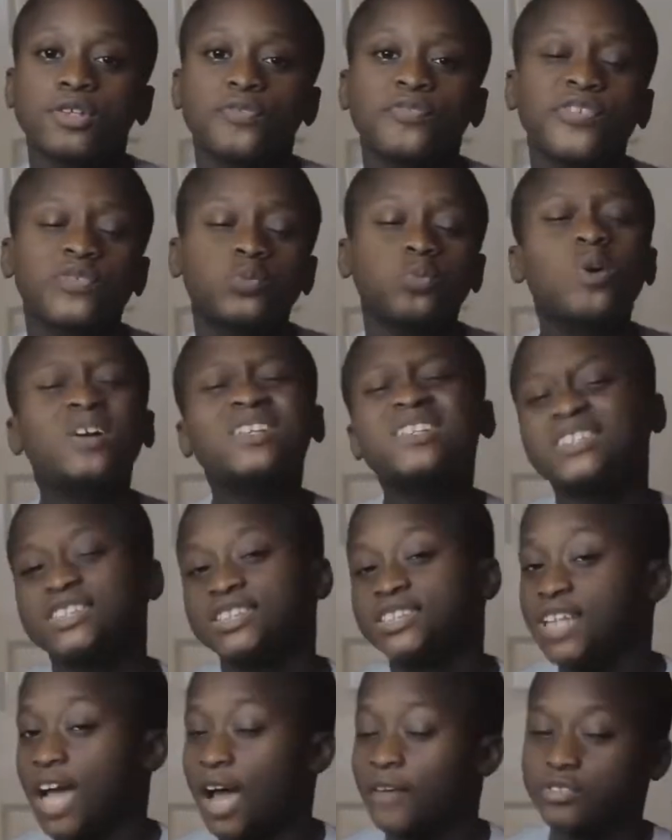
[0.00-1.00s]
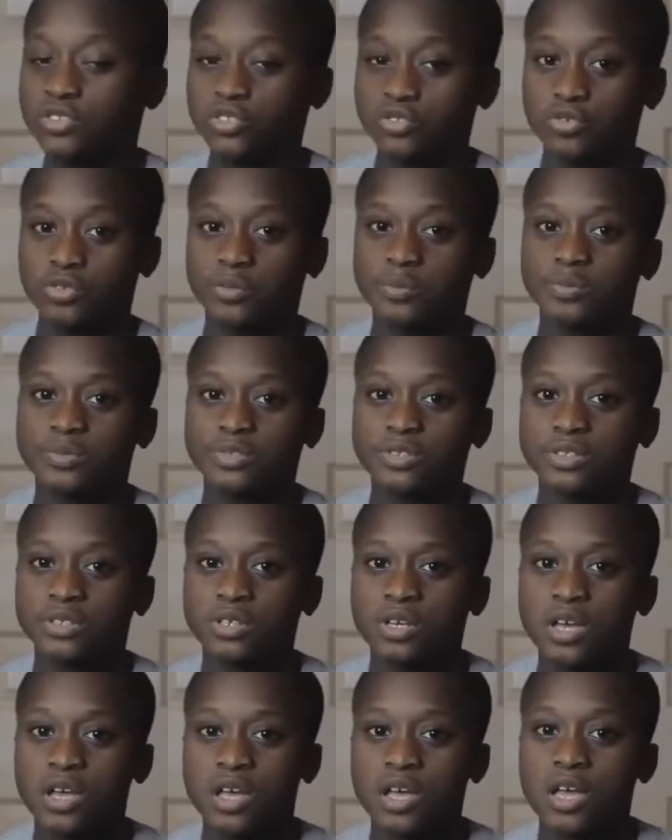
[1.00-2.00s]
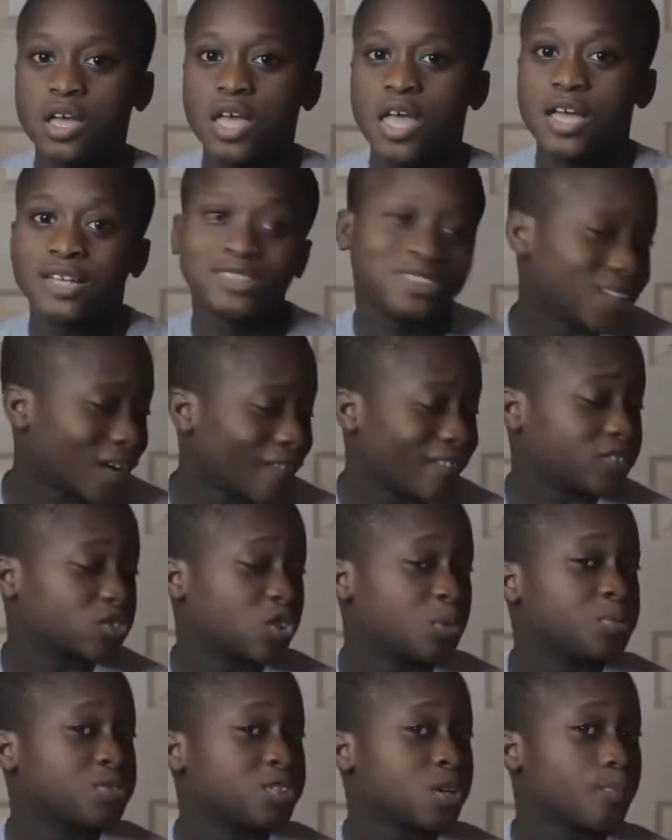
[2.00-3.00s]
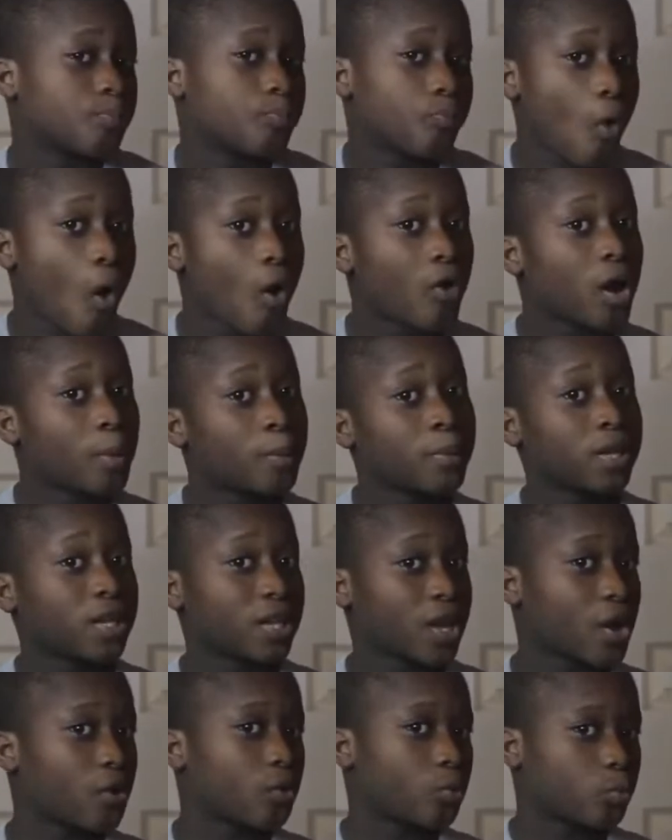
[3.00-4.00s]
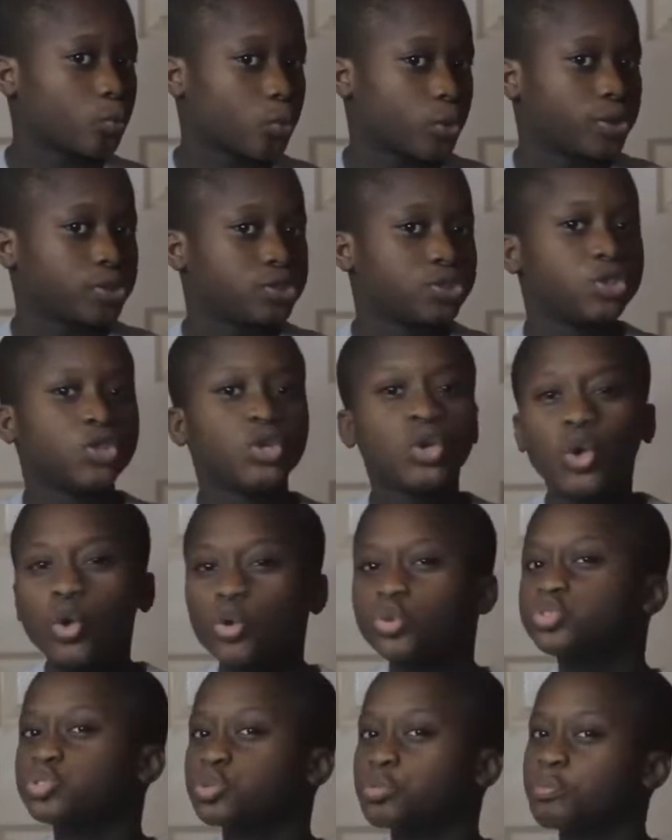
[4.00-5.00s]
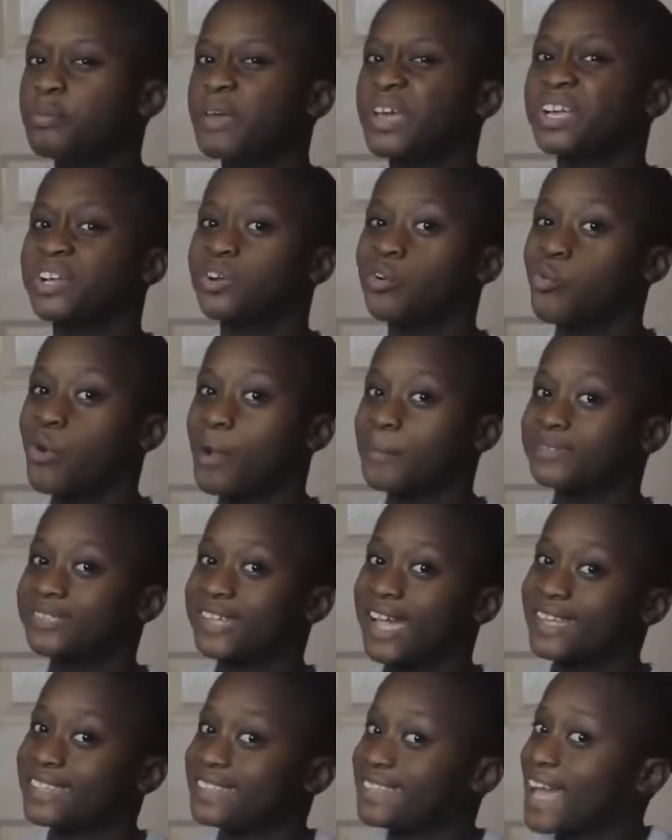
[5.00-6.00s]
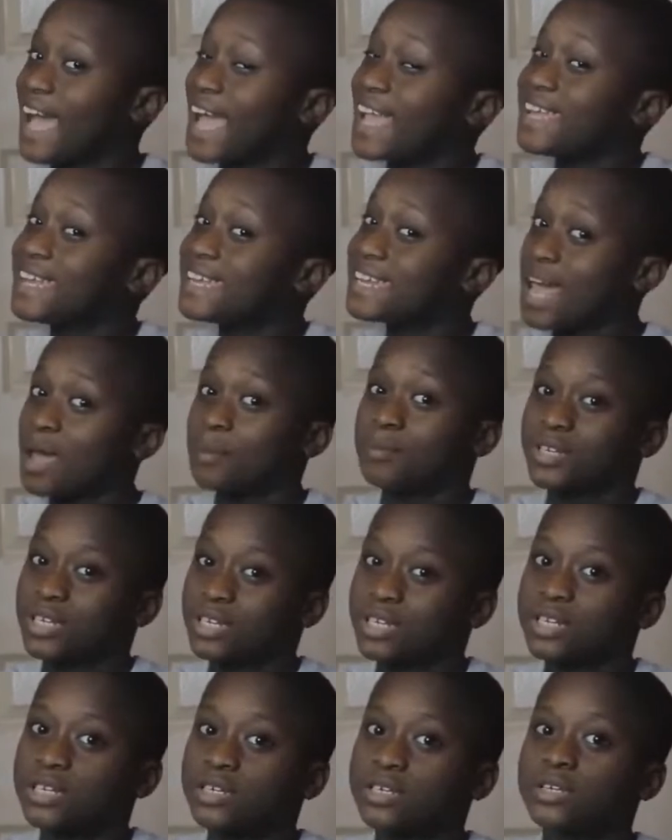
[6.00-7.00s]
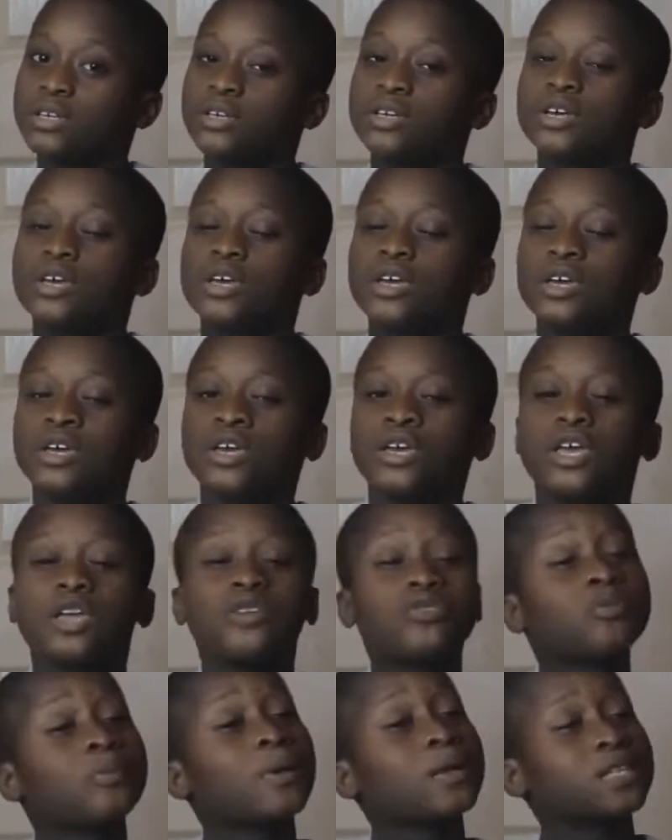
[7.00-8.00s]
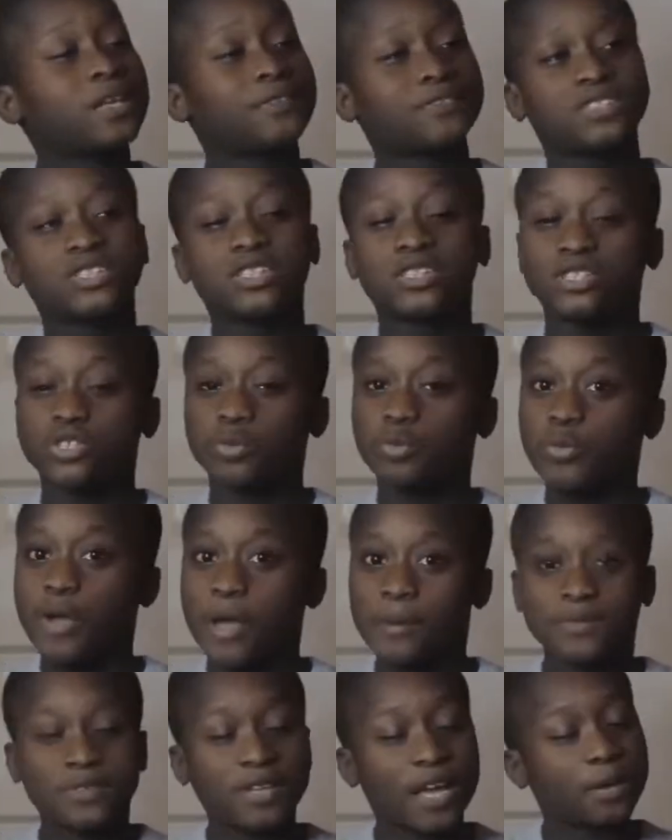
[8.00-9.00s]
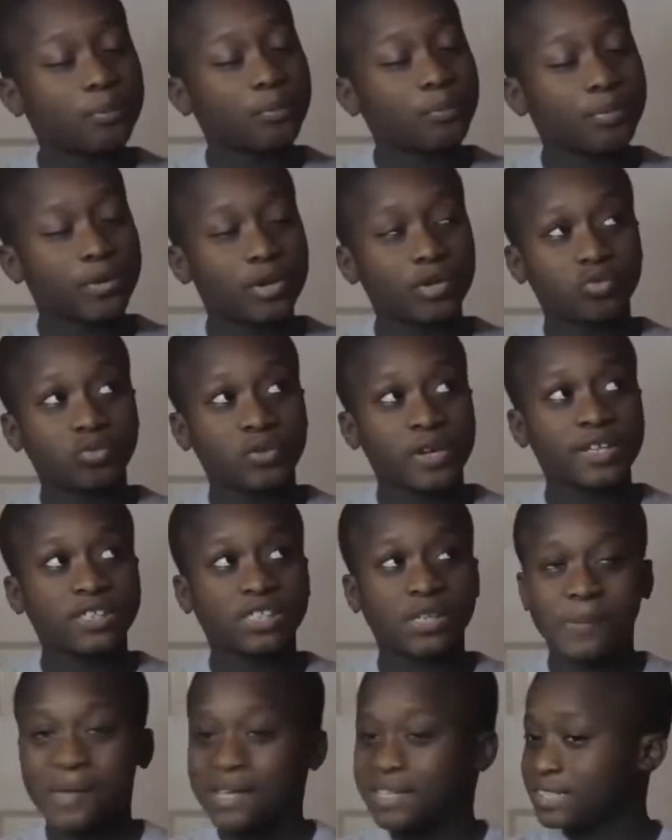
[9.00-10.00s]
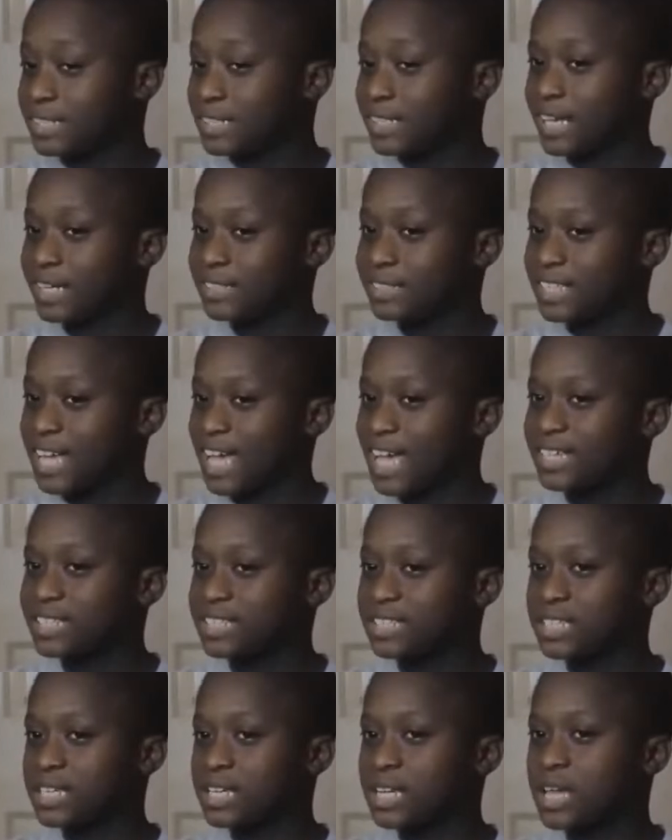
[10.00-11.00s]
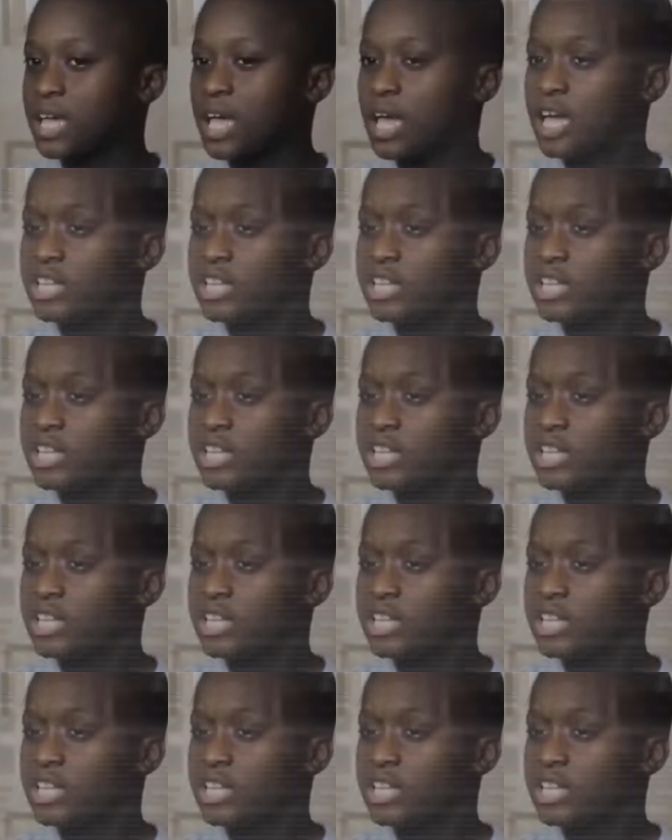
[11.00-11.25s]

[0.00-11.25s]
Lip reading: So first, what is JavaScript? JavaScript is a programming language used to make your website dynamic. You might have seen some website built with HTML and CSS.